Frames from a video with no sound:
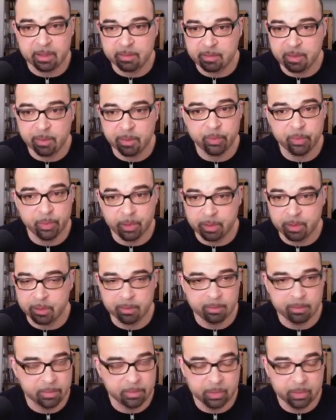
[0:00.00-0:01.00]
Skip Ward,
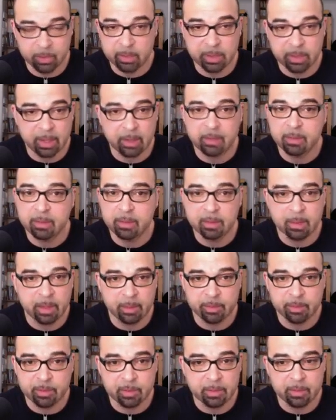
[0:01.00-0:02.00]
no doubt,
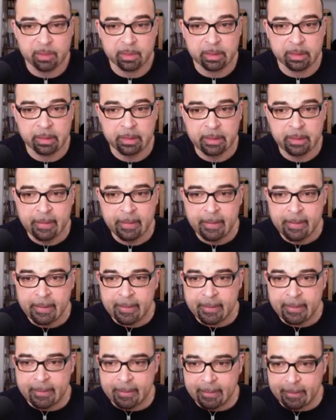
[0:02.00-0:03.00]
absolutely.
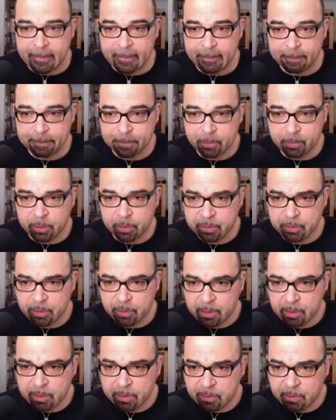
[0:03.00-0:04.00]
Was
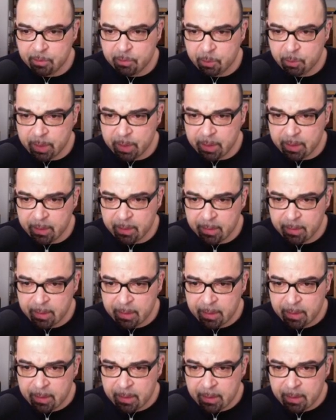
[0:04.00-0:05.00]
Circle in the Square
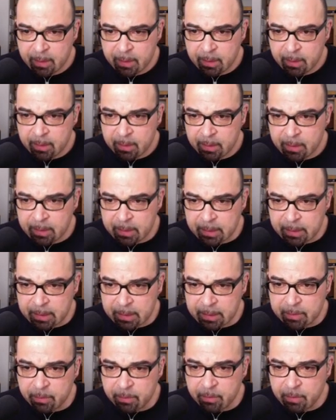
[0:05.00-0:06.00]

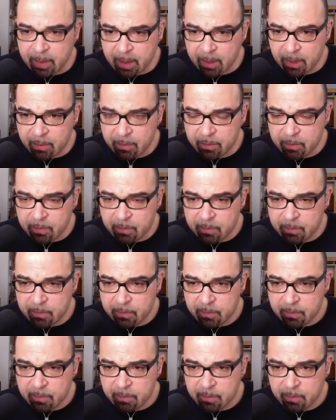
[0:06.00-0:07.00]
in the round,
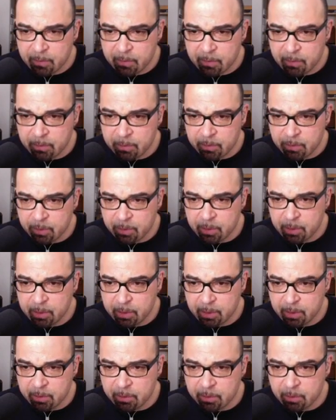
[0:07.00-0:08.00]
Circle
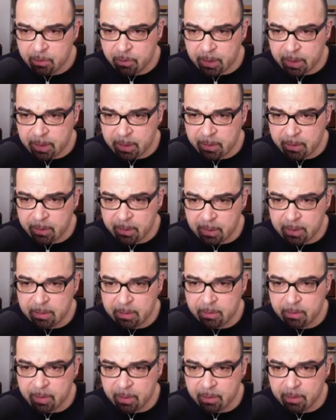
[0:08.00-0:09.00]
in the Square in
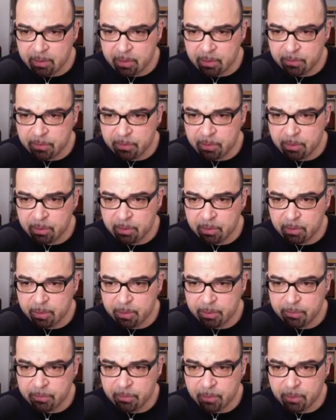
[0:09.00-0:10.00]
the round difficult to
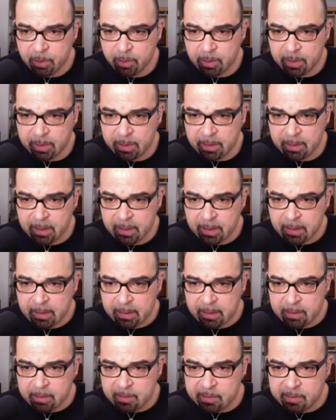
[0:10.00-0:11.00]
perform in.
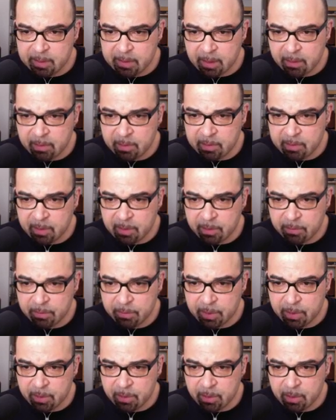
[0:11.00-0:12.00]
The sound design
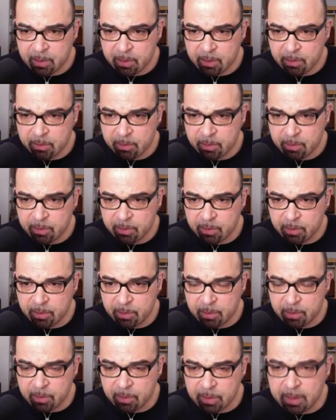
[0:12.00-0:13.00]
for the audience was
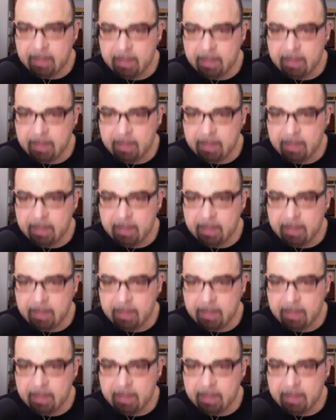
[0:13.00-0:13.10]
good.